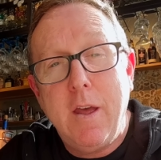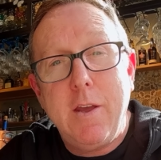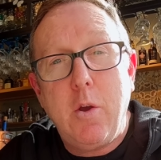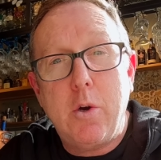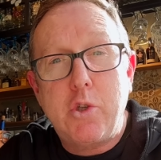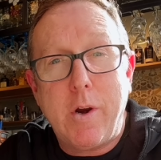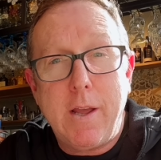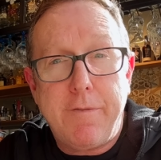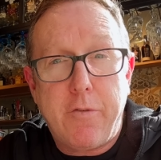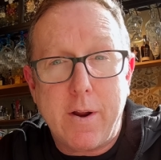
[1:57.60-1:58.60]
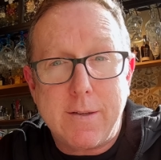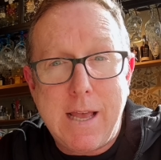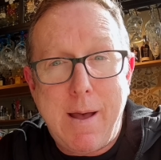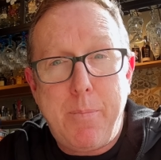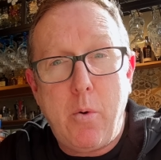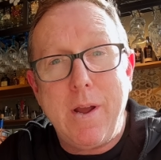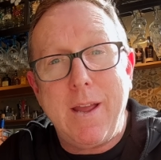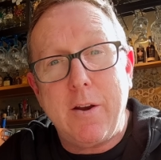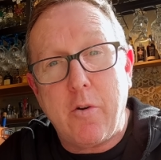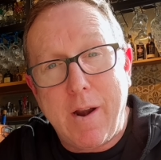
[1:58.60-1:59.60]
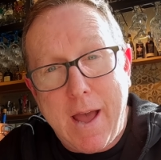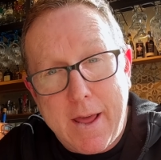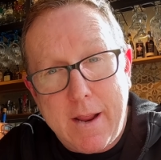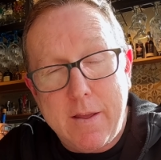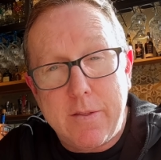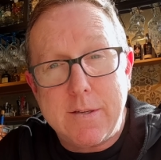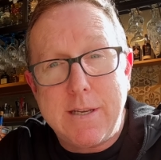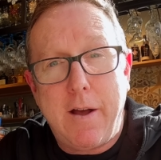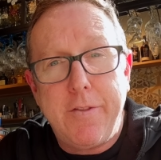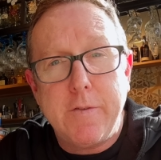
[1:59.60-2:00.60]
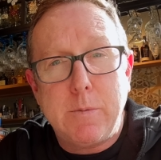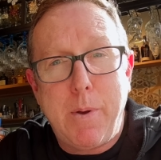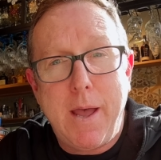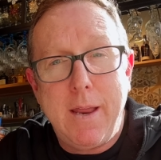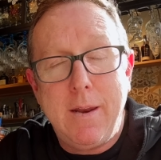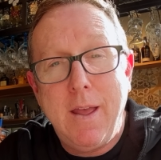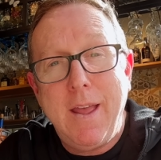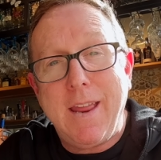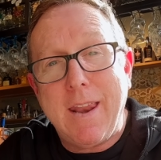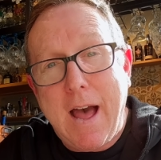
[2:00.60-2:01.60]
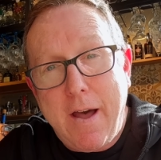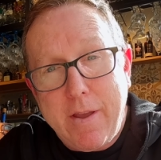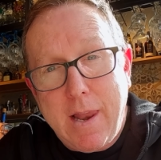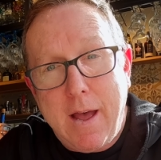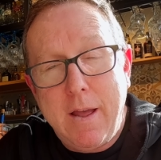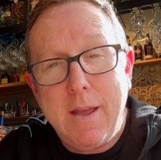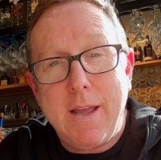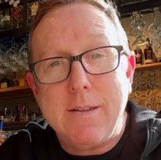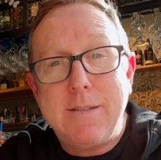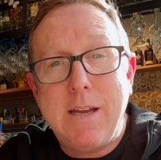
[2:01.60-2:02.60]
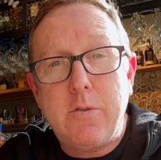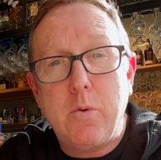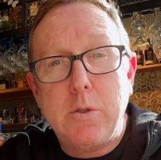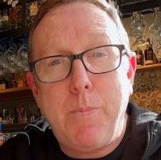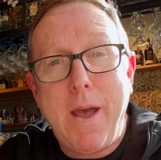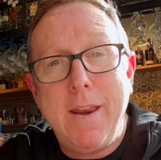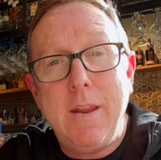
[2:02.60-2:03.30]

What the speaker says: your drink. For example, in Granada, in the south of Spain, in Avila, in central Spain.